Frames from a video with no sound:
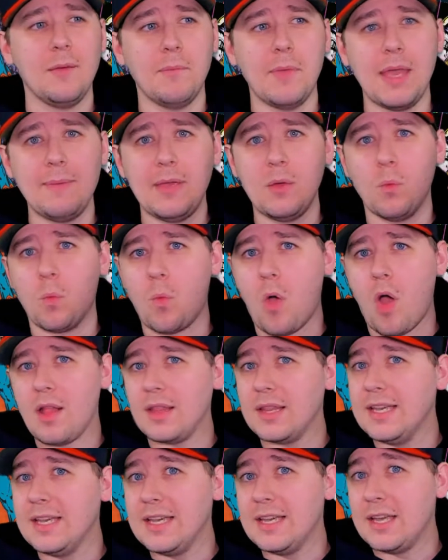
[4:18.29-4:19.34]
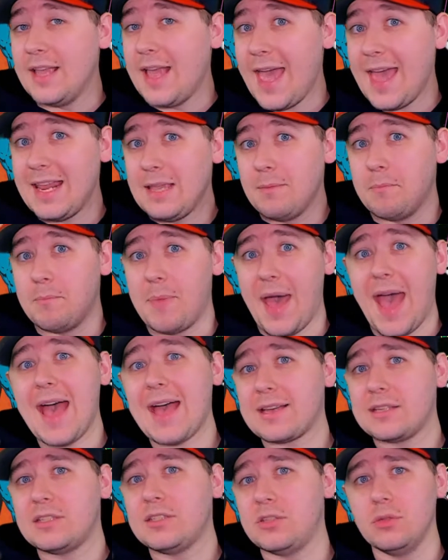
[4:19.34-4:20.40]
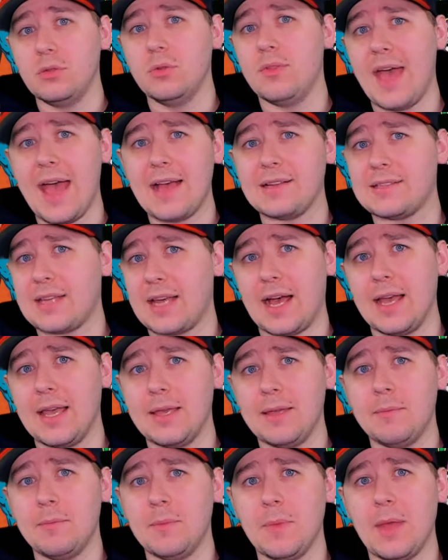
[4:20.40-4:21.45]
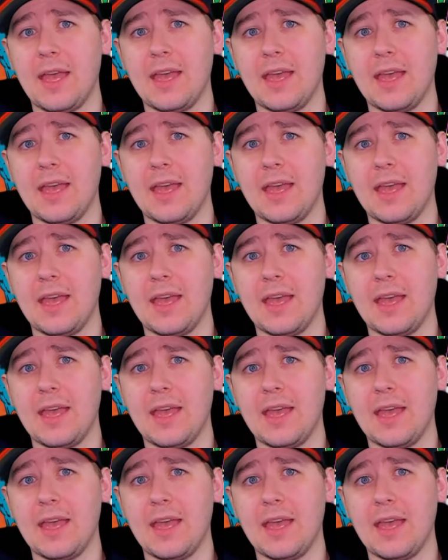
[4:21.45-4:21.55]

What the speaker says: maybe Wally heading back to that time